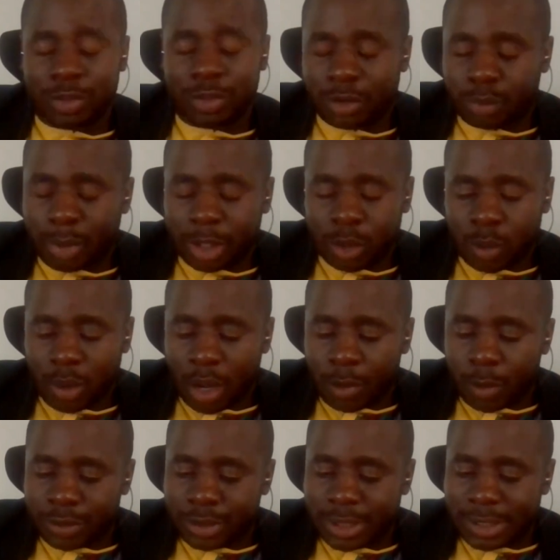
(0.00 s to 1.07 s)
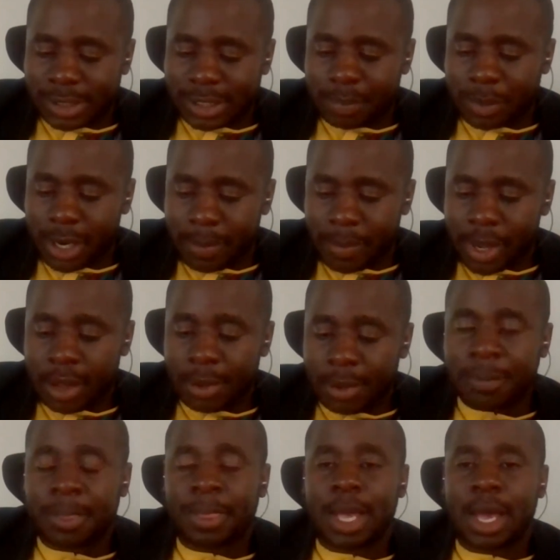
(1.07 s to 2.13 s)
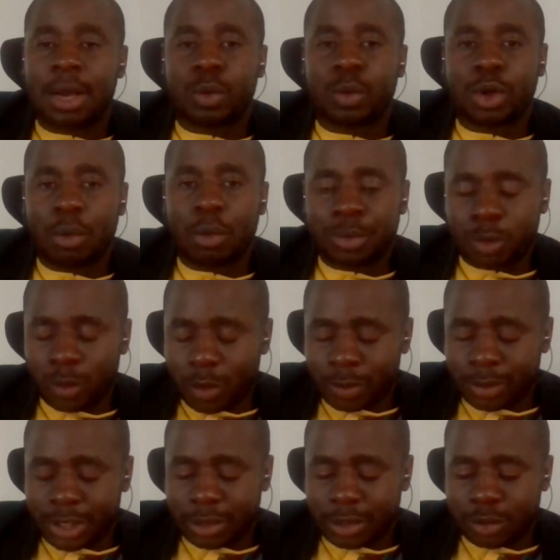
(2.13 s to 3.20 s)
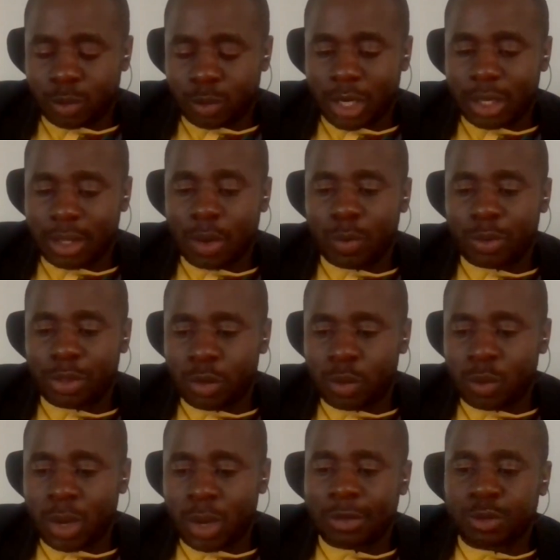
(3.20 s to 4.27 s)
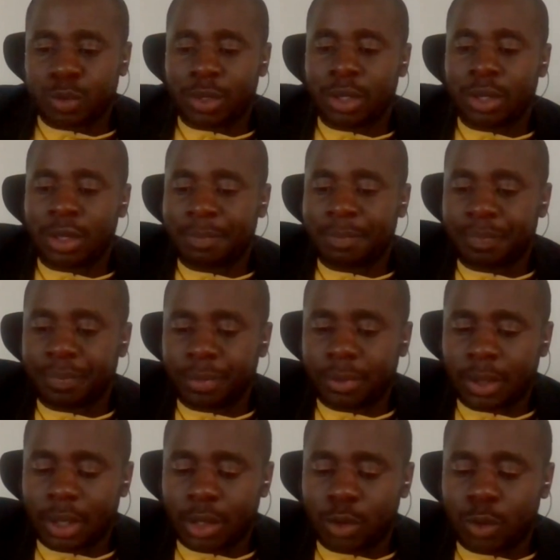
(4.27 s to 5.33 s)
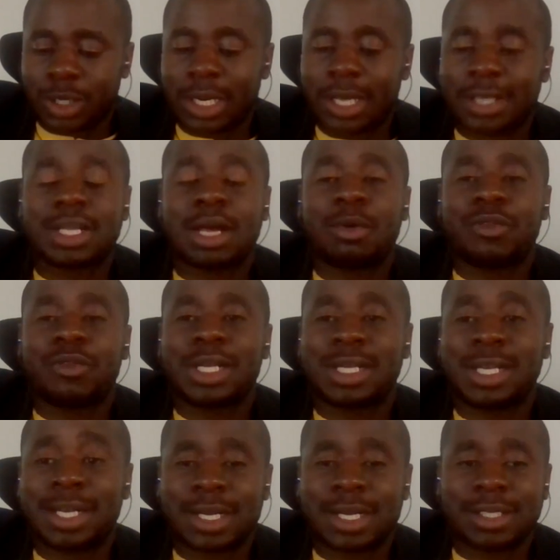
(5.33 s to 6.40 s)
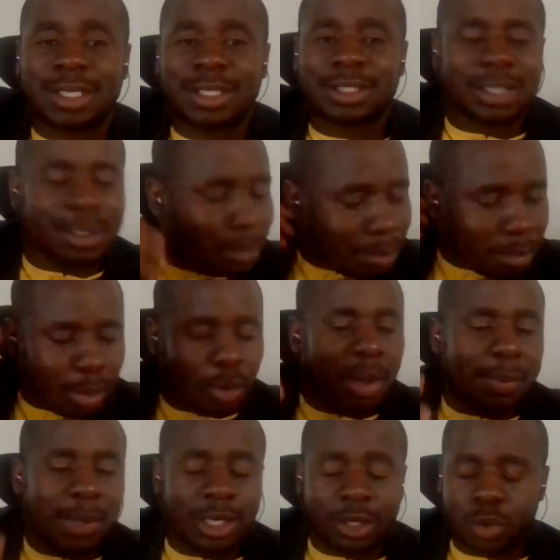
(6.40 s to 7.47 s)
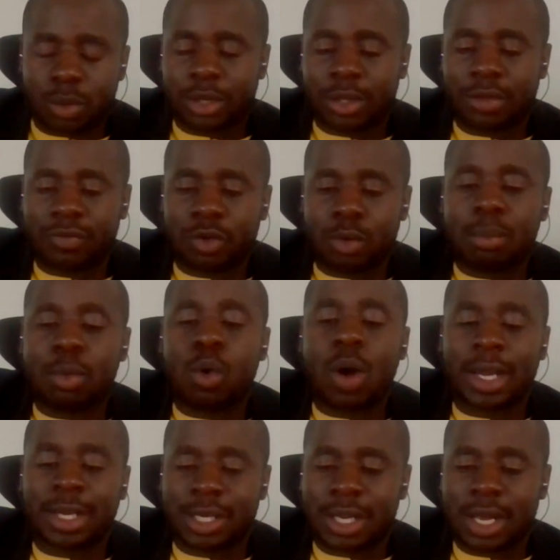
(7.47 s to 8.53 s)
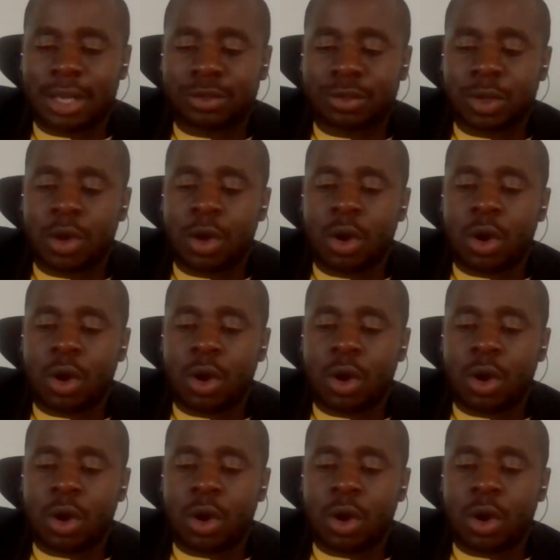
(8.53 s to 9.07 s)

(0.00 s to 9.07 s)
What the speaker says: this particular course in September, and we hope to launch it together with you as we utilize some of the data sets. Probably it will give you more ideas